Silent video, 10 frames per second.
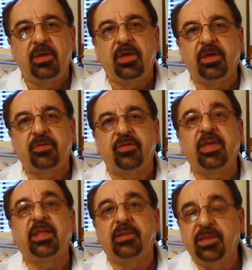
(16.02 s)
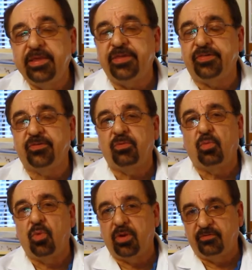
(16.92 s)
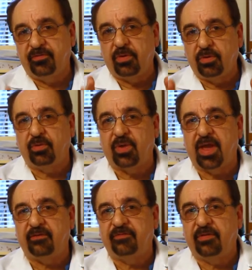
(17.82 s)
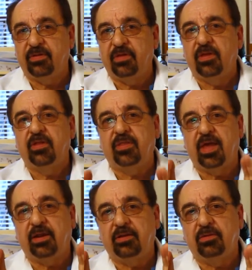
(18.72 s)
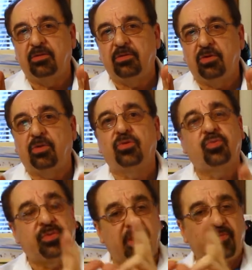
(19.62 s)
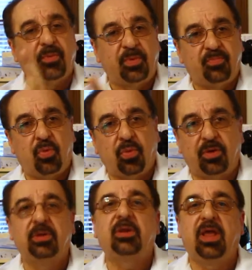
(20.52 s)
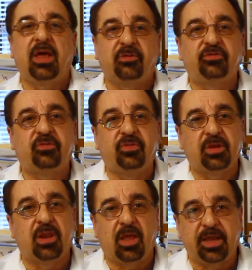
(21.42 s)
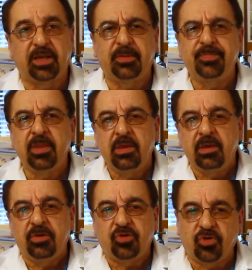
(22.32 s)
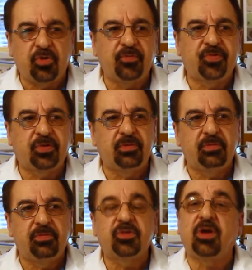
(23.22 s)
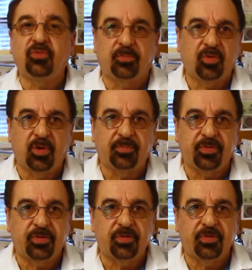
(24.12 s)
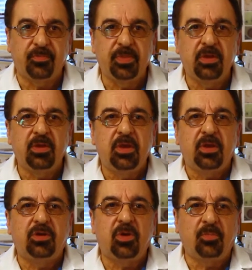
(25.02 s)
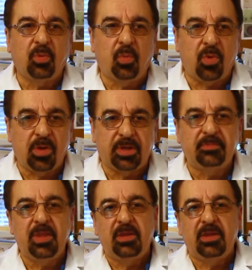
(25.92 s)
is at least one photograph that goes with every report out to the client. Serves several purposes. Number one,